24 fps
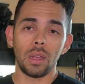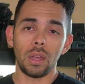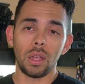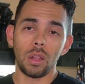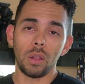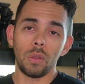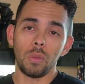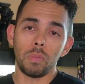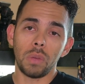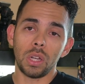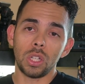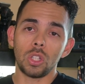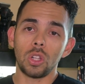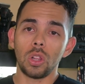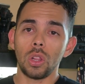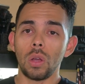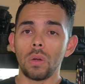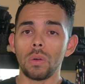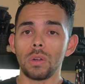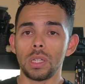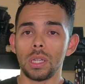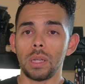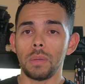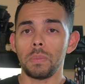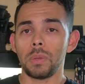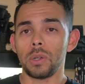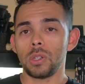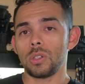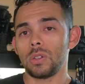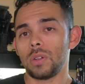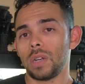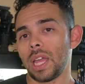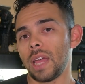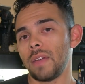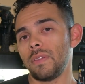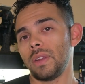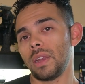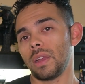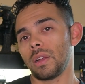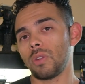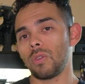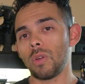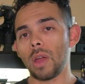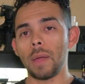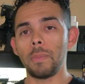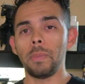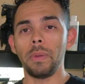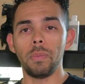A much lower temperature and having a
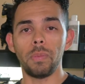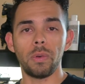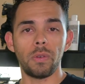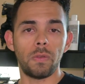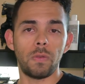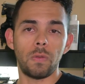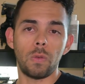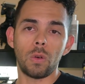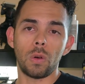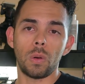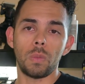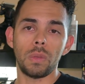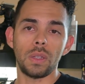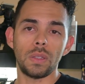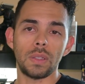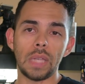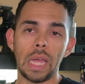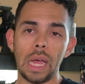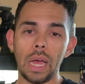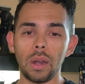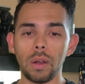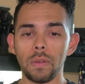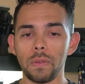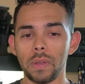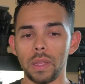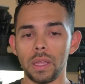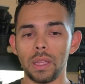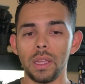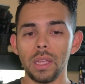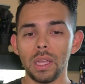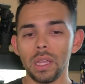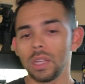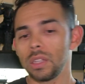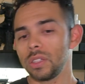crappy performance out of it.